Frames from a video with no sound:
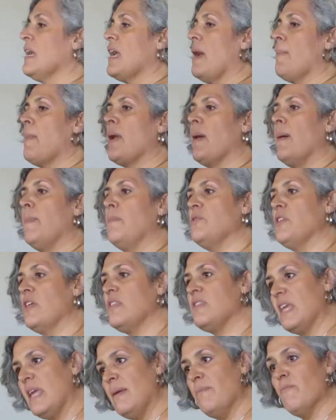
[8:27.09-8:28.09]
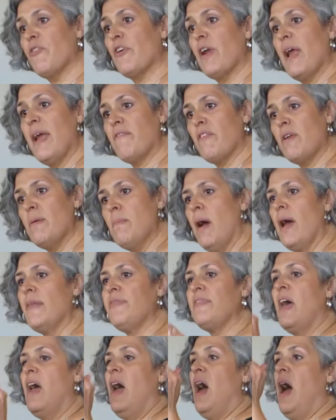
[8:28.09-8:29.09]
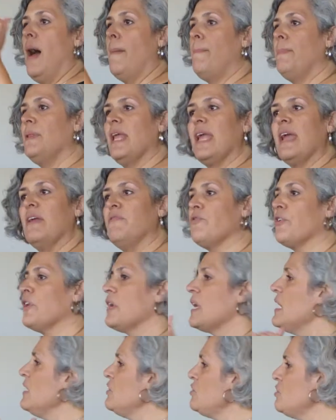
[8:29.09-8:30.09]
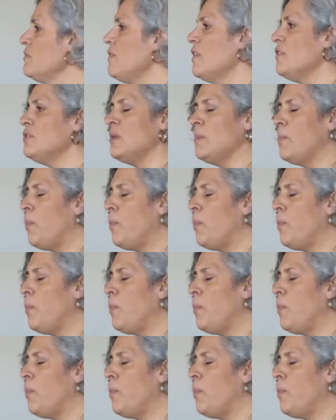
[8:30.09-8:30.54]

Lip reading: Coming up with a theme for every month, a plan for each of those